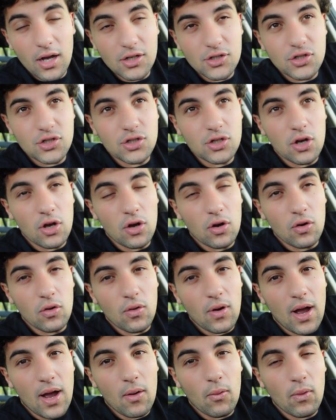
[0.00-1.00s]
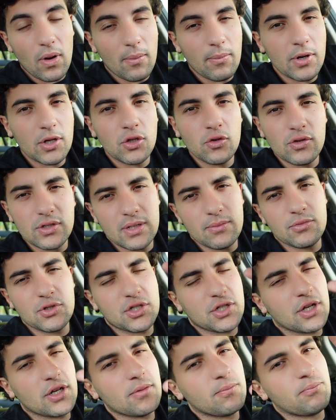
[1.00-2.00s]
So what I'm going to do is I'm
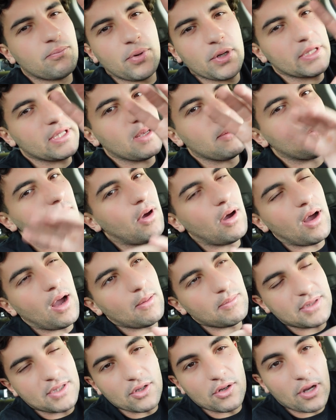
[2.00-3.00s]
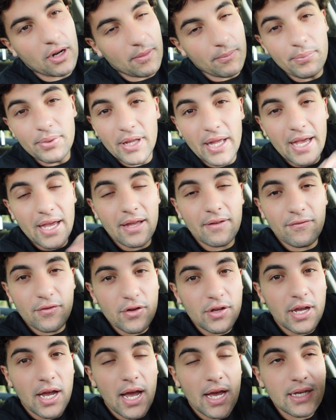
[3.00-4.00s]
just going to put them, I'm still going to play it for
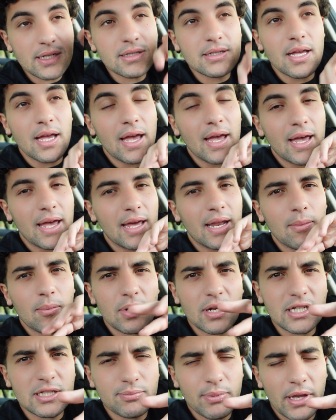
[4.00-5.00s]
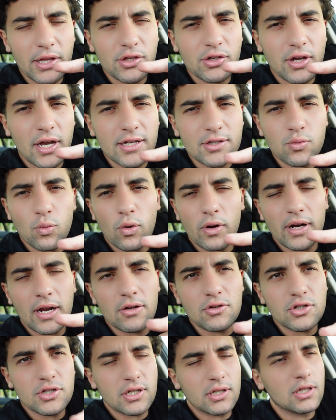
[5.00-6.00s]
you guys, and I'm going to explain to you guys the
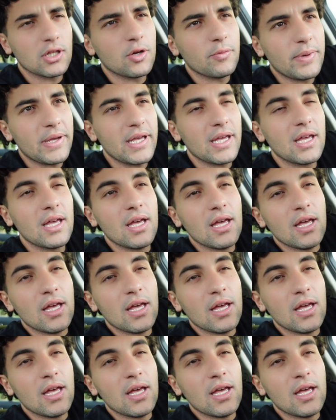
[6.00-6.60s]
workout just a little bit.